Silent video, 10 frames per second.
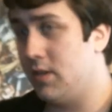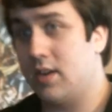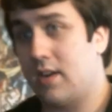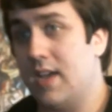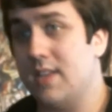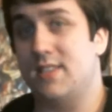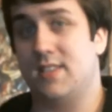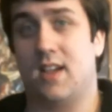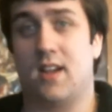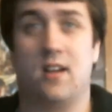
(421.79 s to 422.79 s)
kids
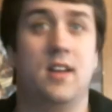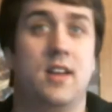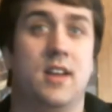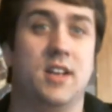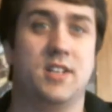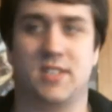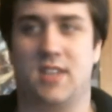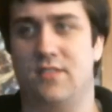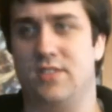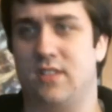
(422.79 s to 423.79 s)
there. It just
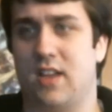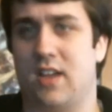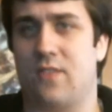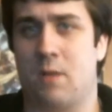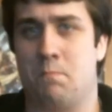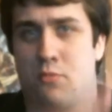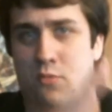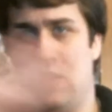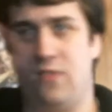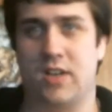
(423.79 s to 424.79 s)
gives you, like, a very
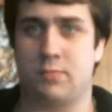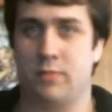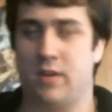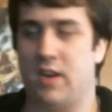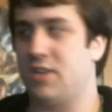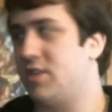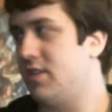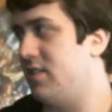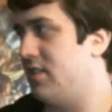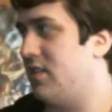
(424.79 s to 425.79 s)
brief explanation,
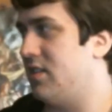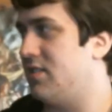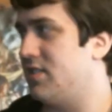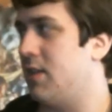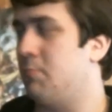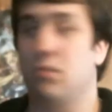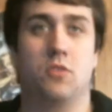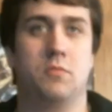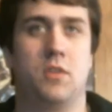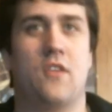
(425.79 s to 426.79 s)
and then it's like,
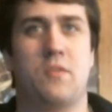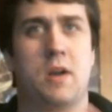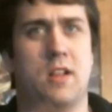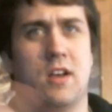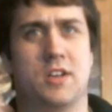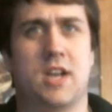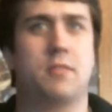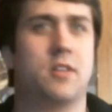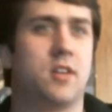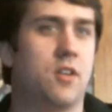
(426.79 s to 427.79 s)
boom, you have a paralog
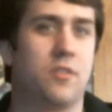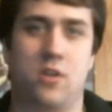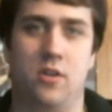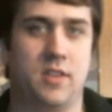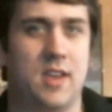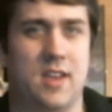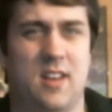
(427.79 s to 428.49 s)
chapter to go recruit the kid.